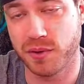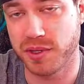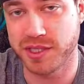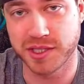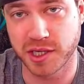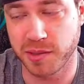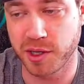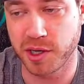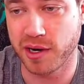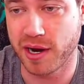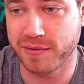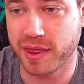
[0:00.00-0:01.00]
She's going to be good in
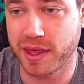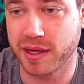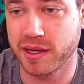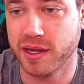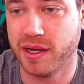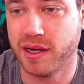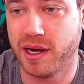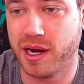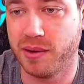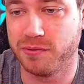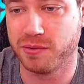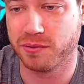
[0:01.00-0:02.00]
everything.
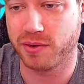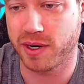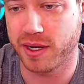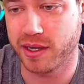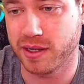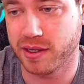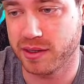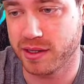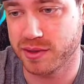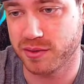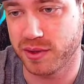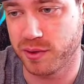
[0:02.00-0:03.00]
If we're running, let's
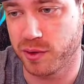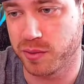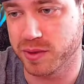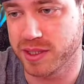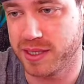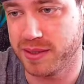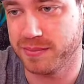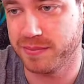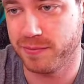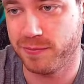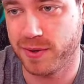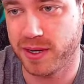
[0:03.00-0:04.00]
run the normal team.
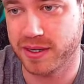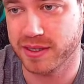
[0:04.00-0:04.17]
Phoenix,